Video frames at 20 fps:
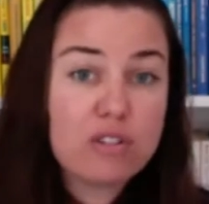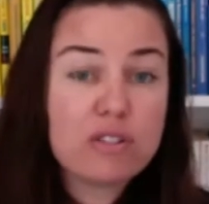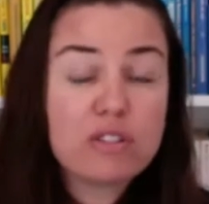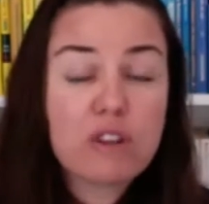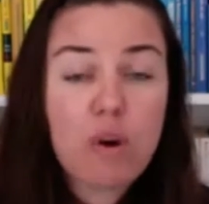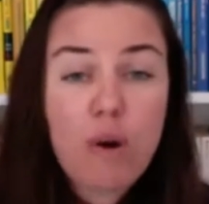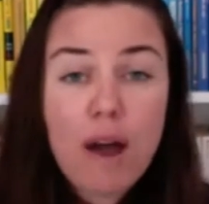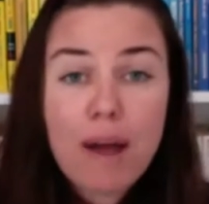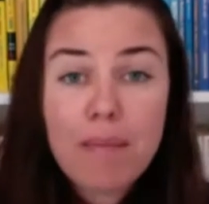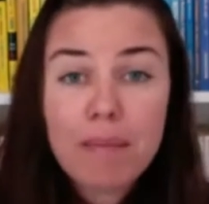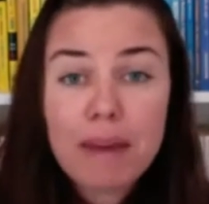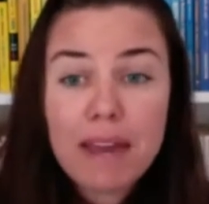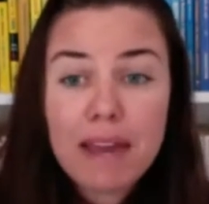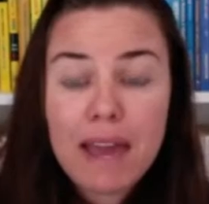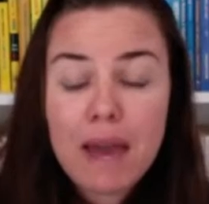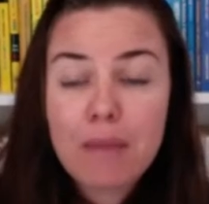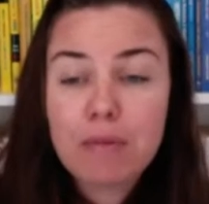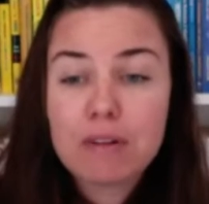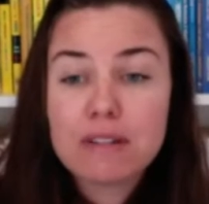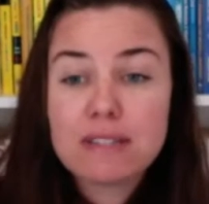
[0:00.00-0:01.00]
So I'm being
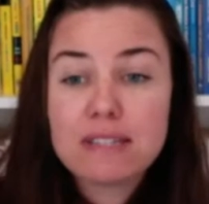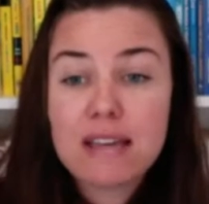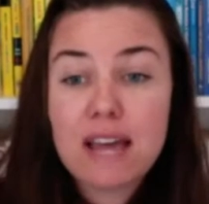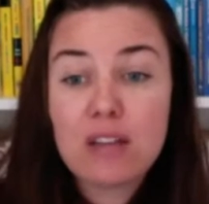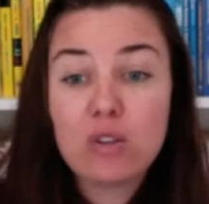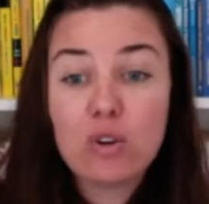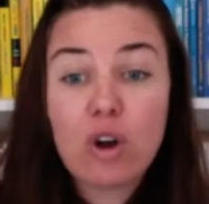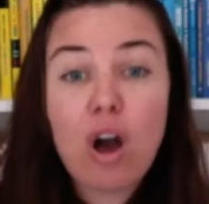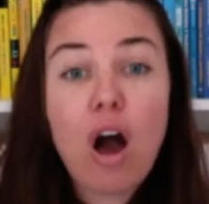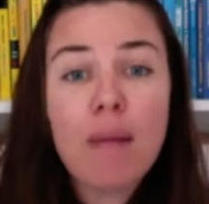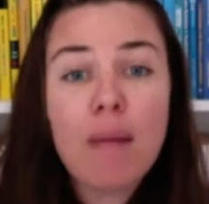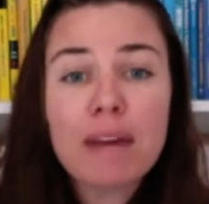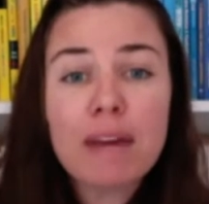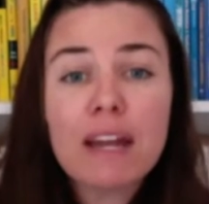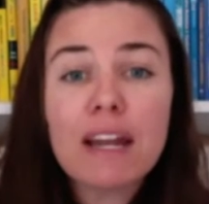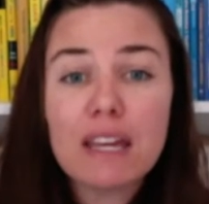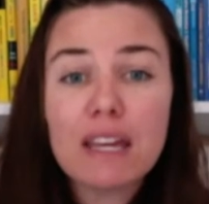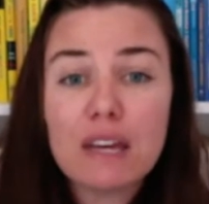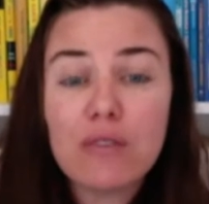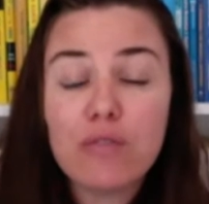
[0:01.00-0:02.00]
able to say, look, I'm going
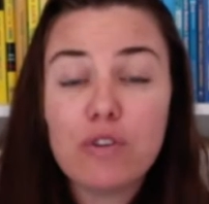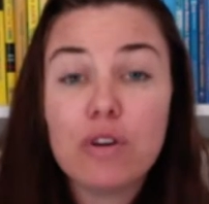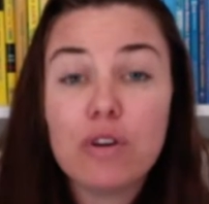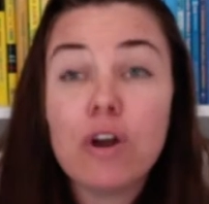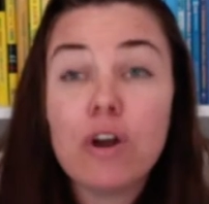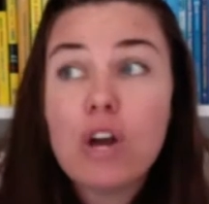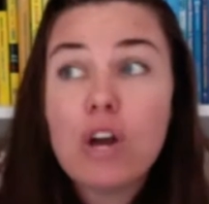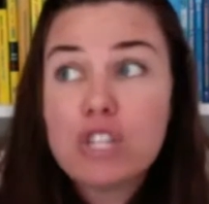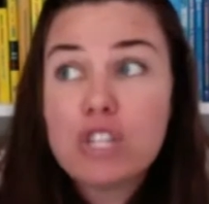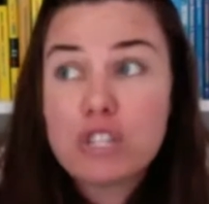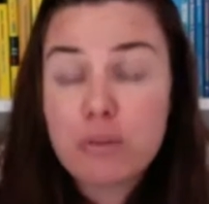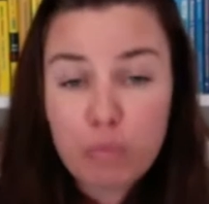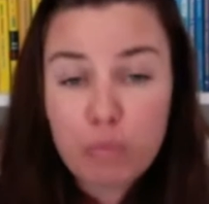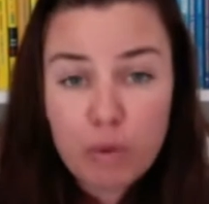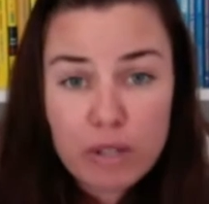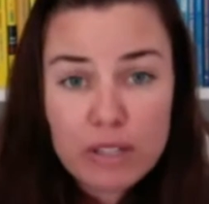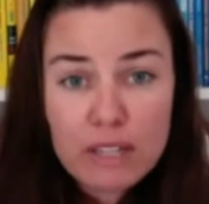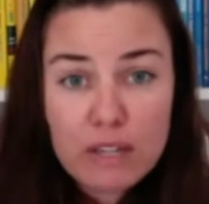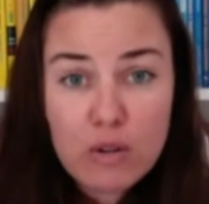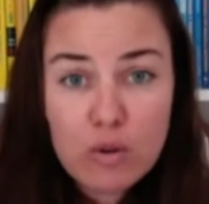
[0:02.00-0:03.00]
to give you some
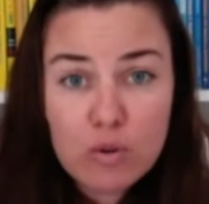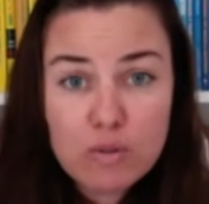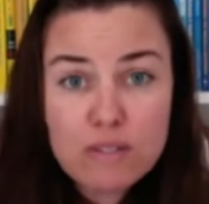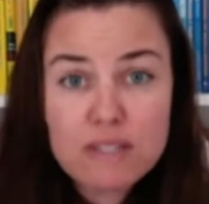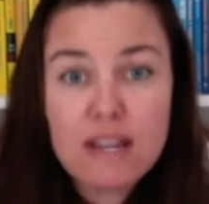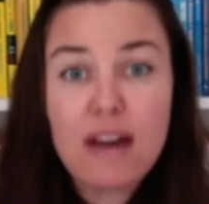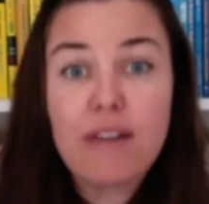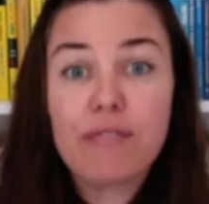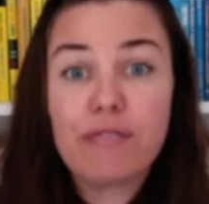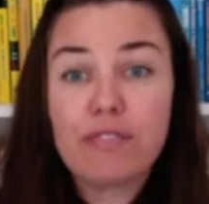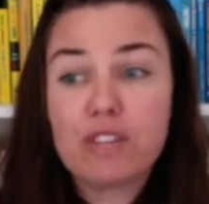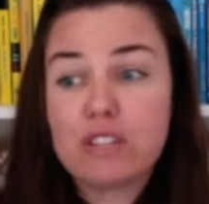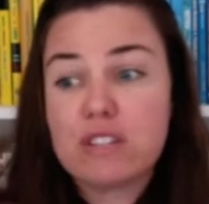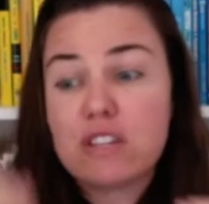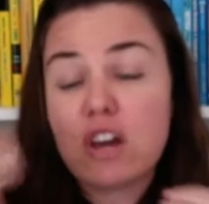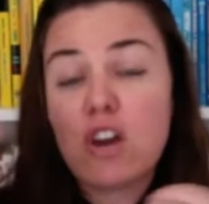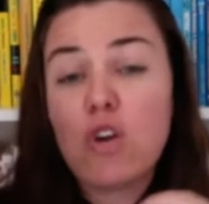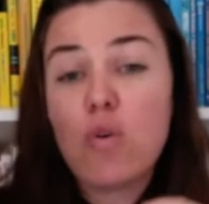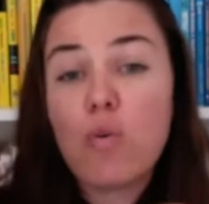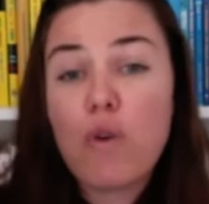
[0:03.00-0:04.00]
really cool stuff that's
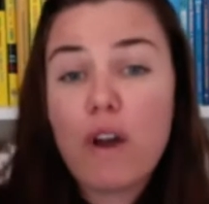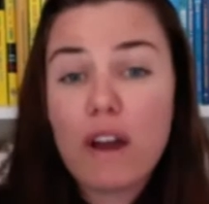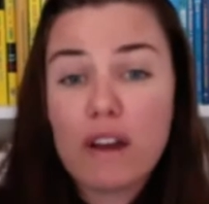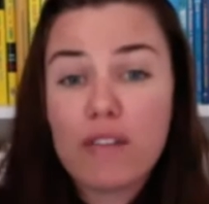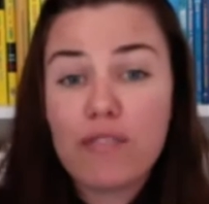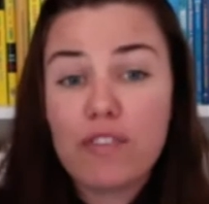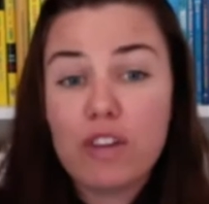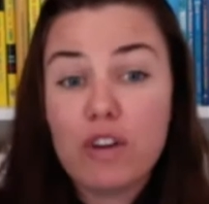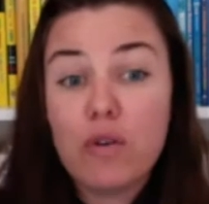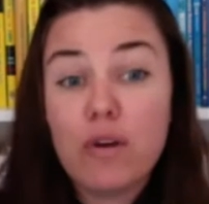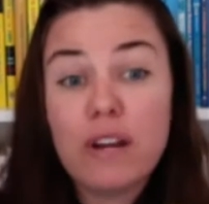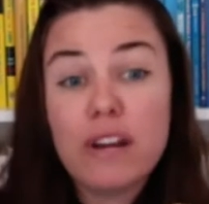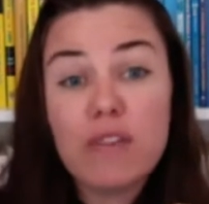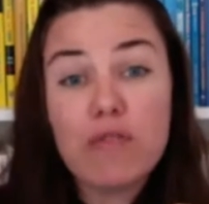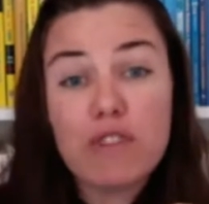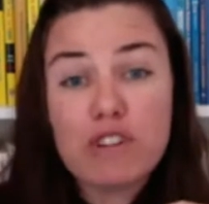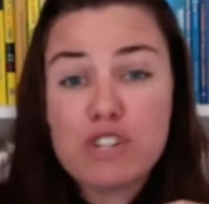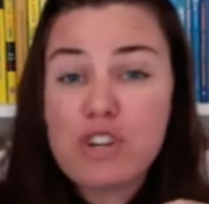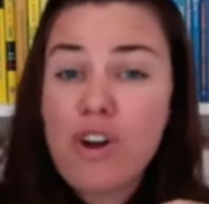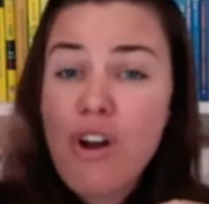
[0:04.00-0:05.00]
going to work for you. And in
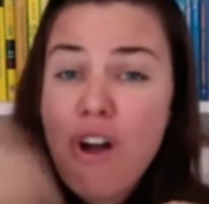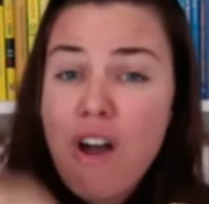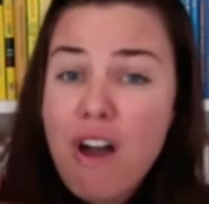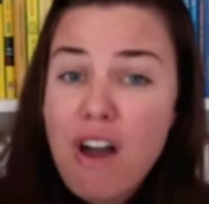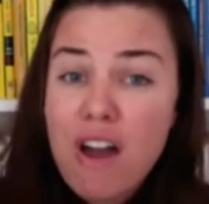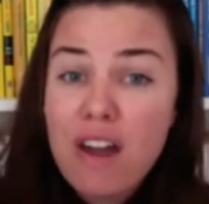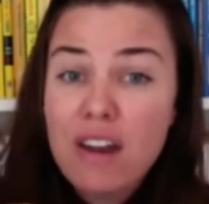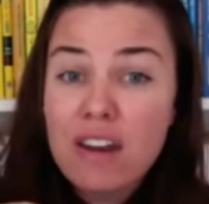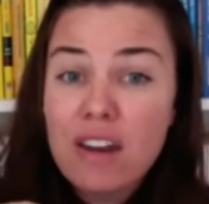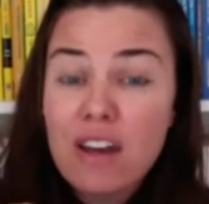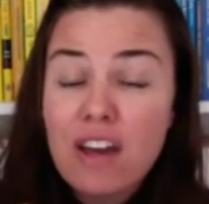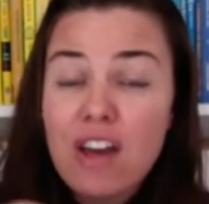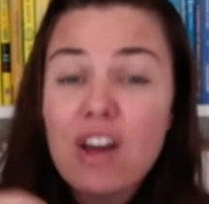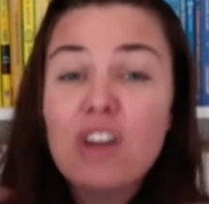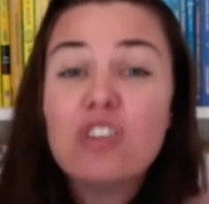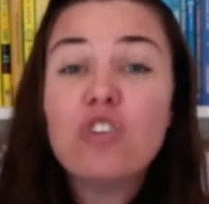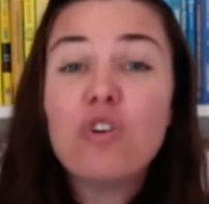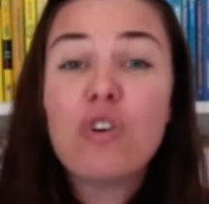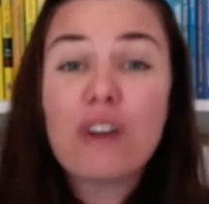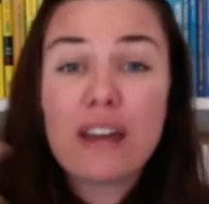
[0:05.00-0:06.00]
return, you're going